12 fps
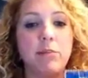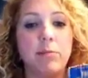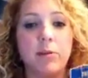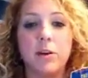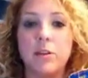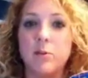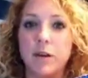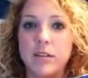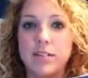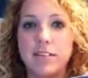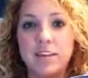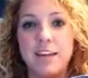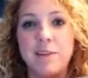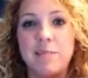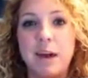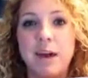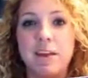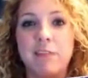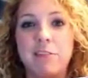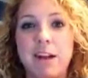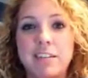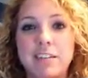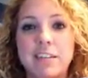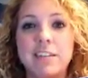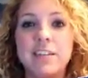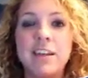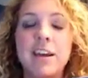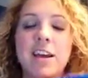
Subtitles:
the book The Westing Game by Ellen Raskin.